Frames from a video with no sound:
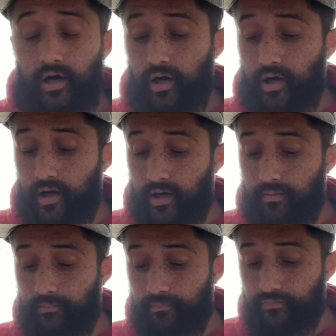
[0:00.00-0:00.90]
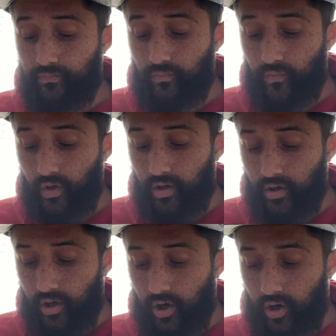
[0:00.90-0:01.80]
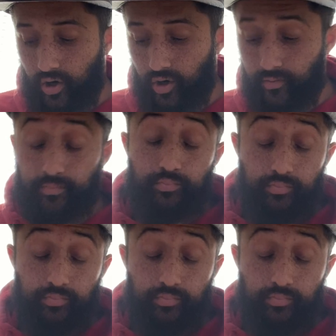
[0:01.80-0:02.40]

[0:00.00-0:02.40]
are